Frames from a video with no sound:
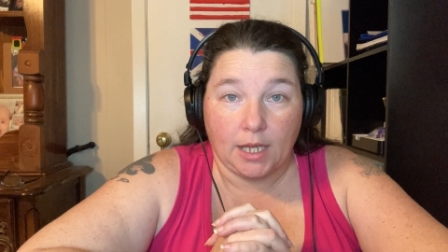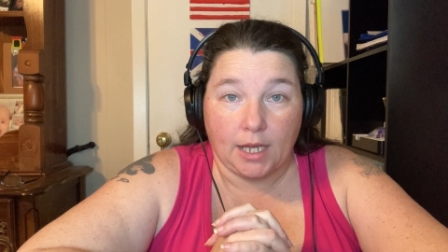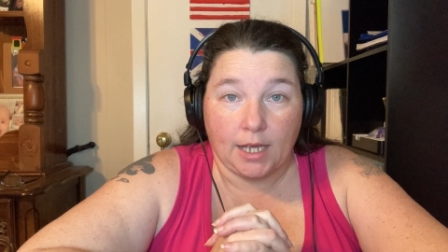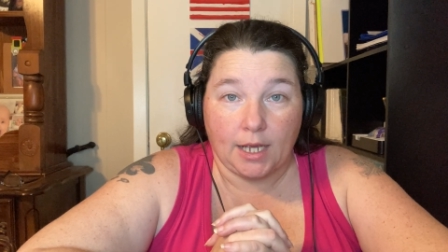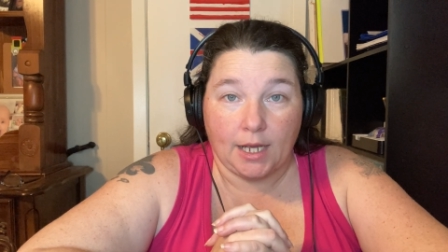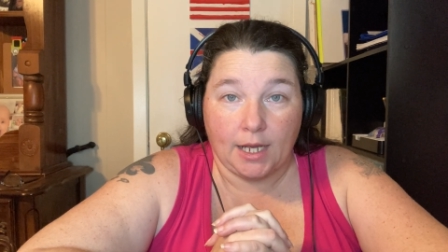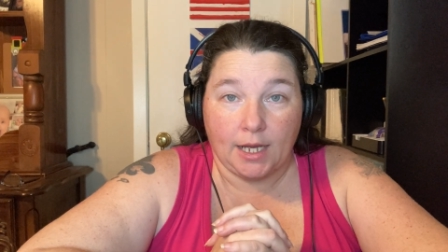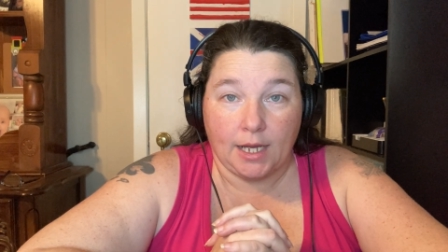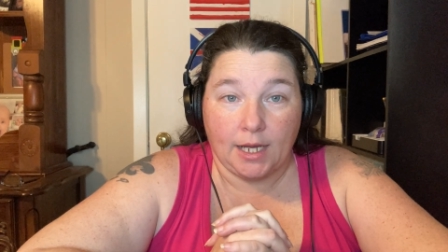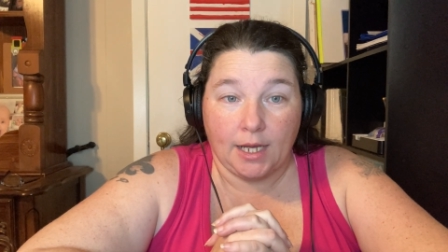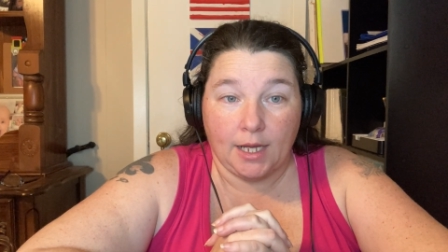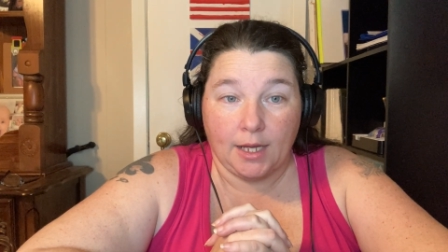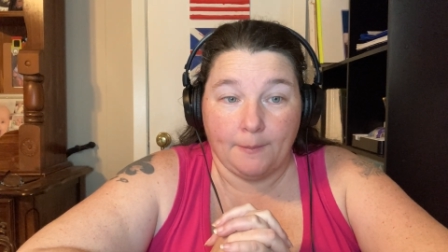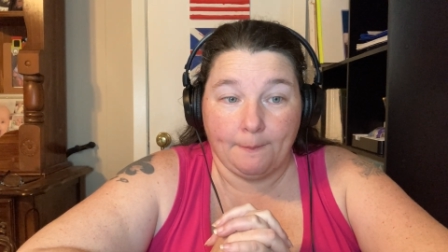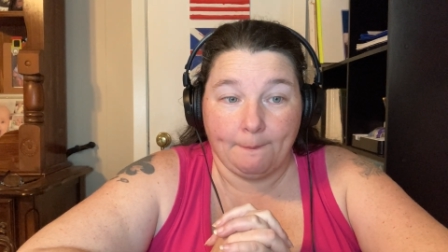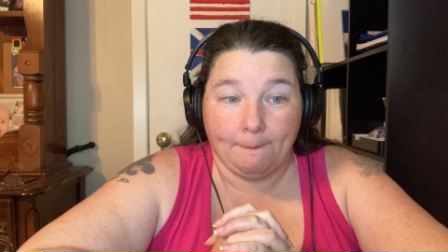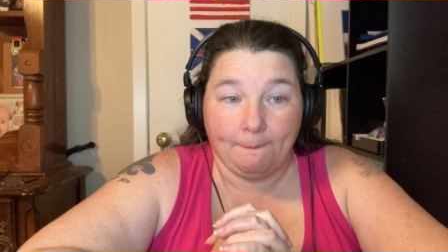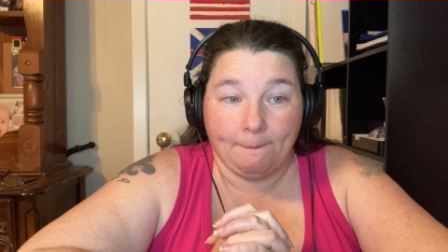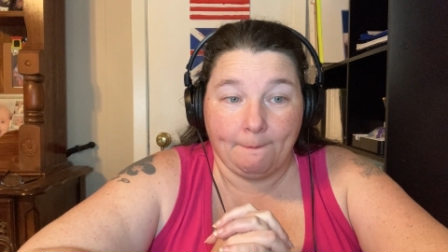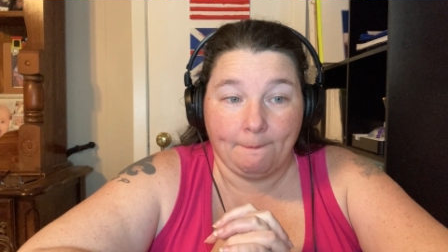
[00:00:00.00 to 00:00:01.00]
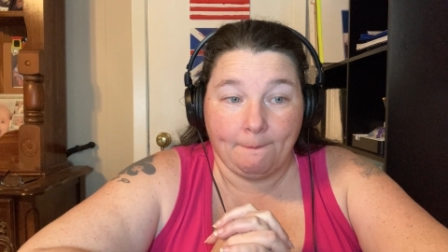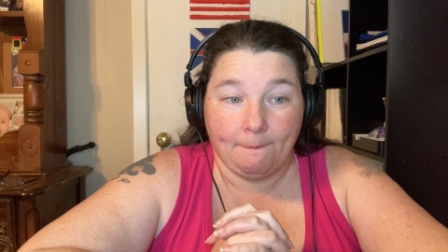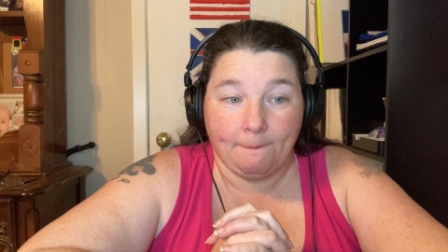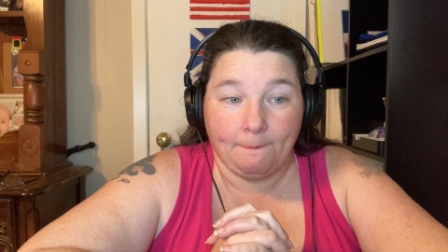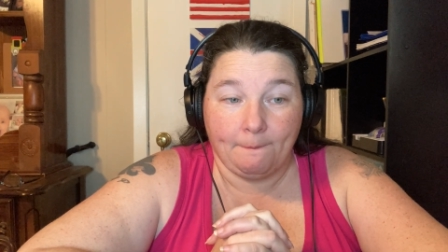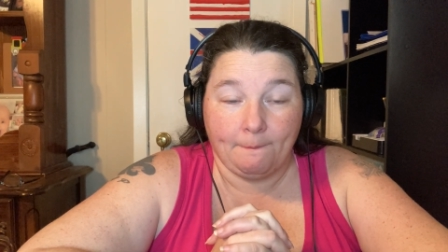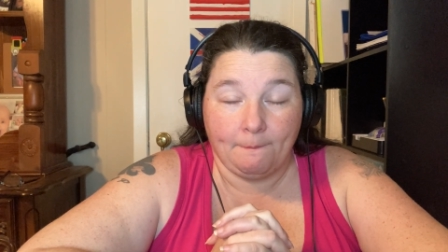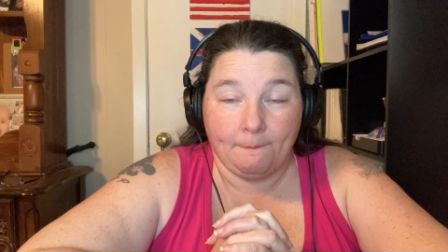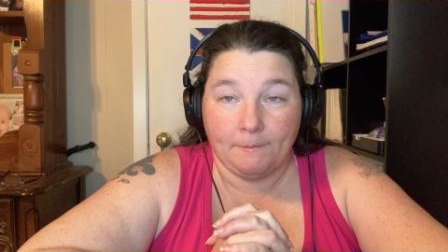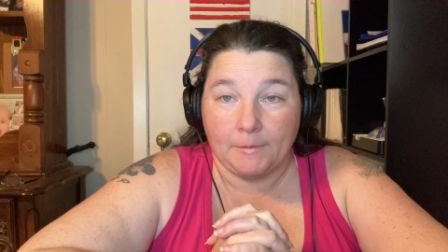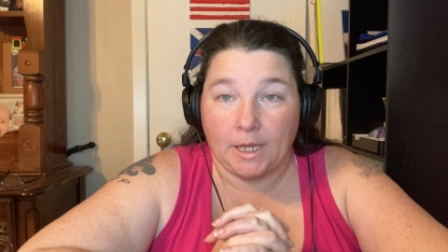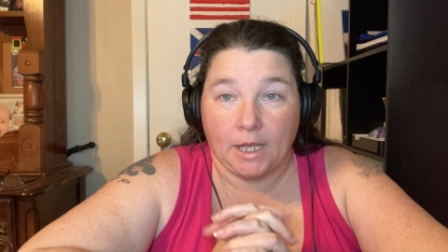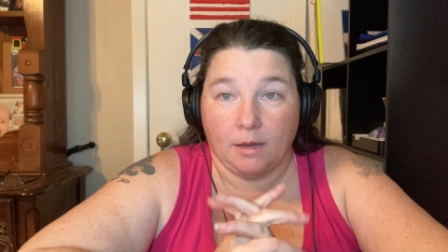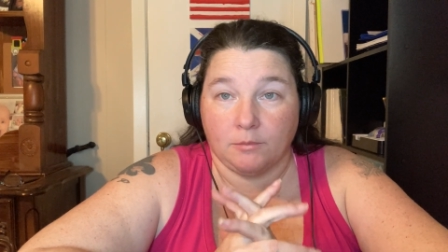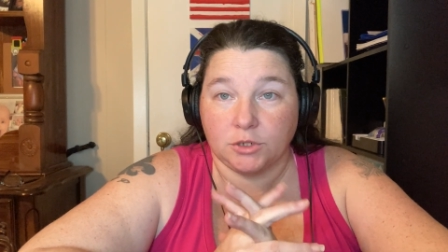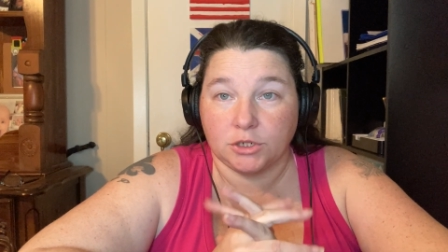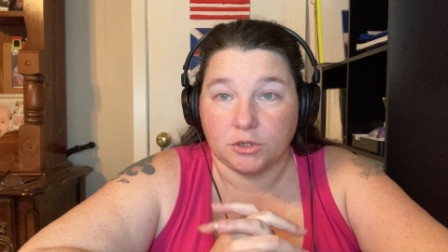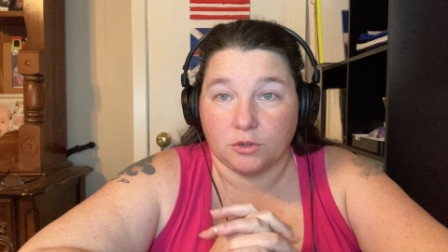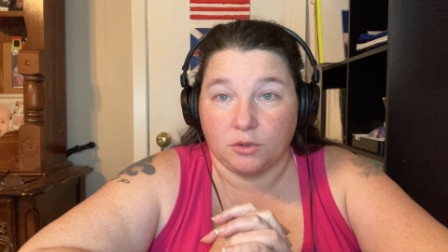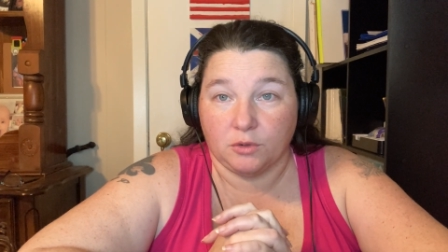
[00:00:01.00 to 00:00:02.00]
Um, yeah,
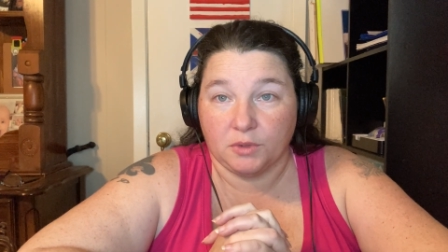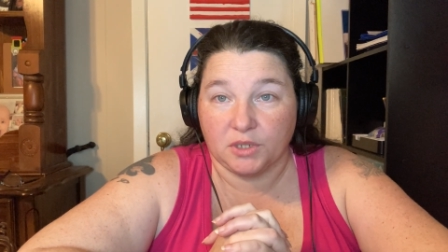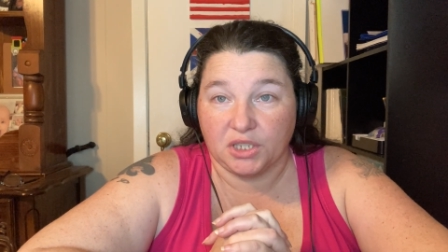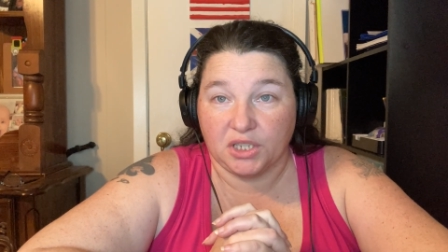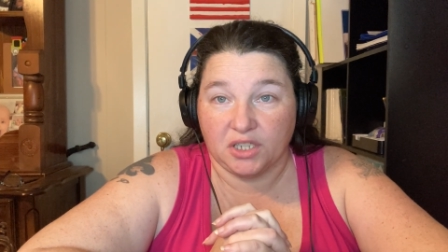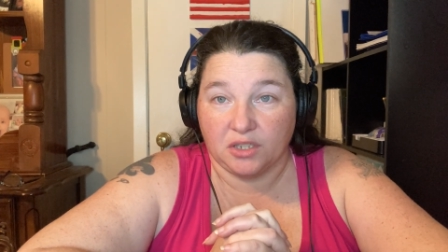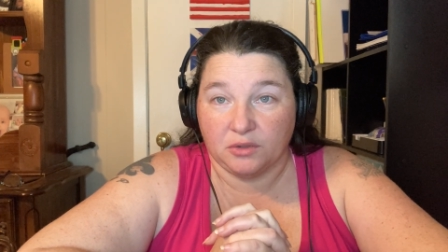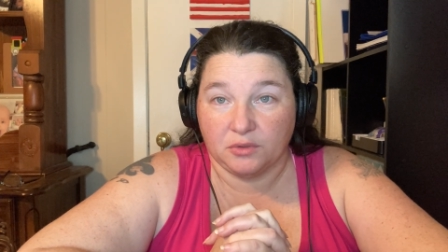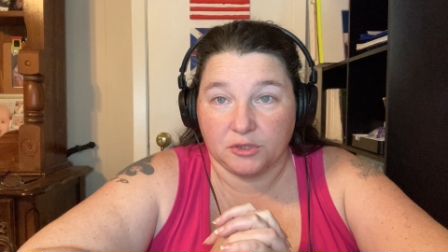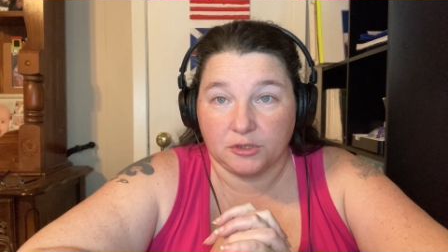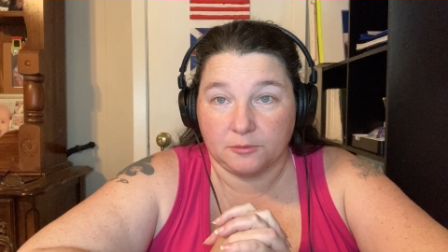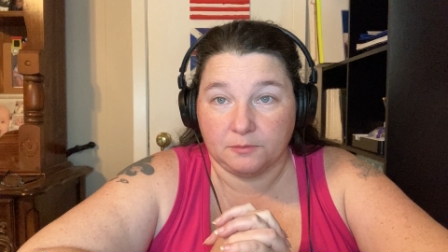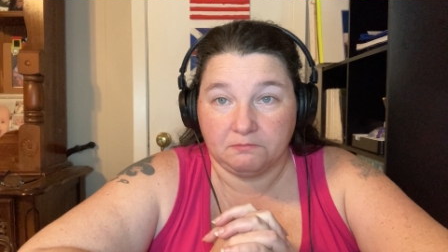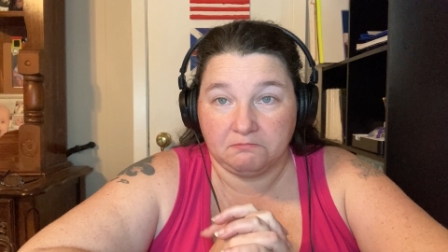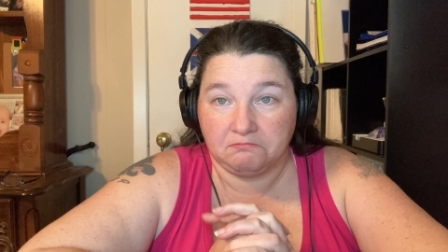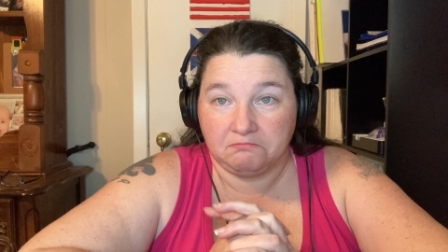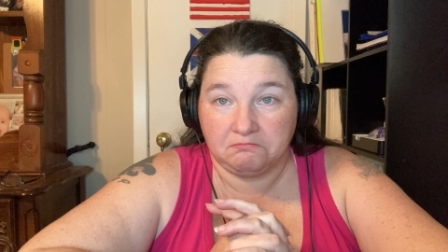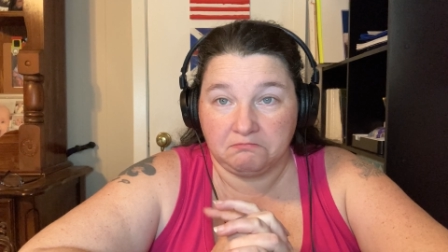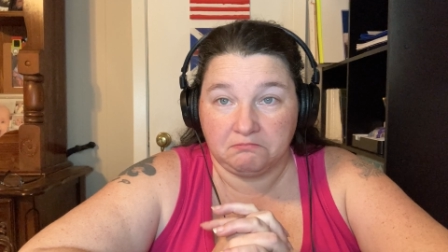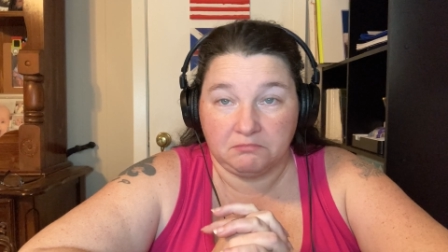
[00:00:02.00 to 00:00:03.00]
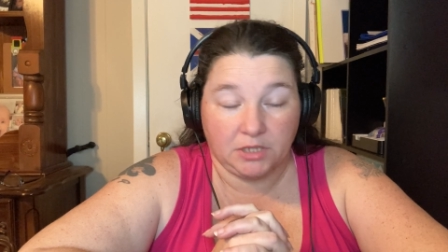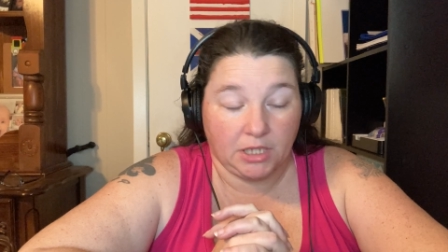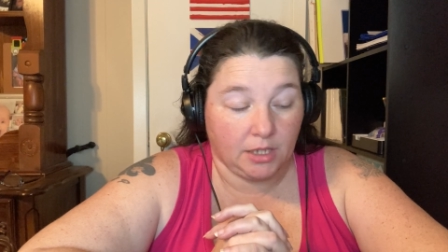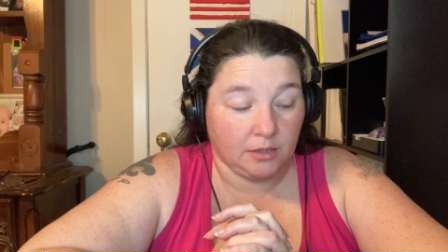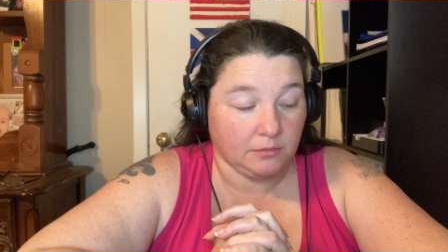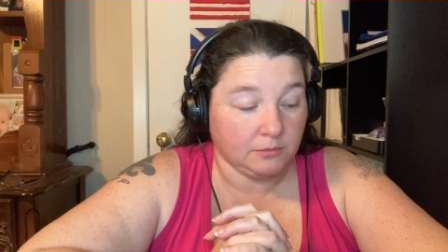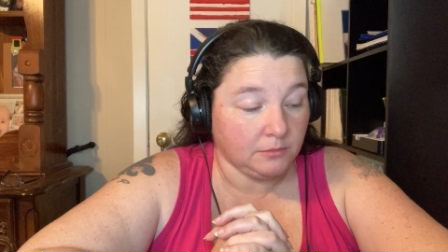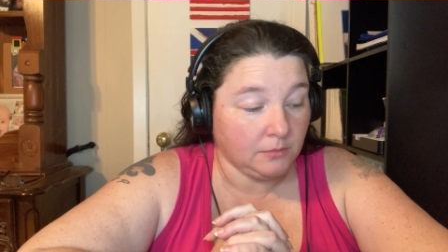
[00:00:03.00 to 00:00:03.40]
I'm just going with the Eagles. Yeah.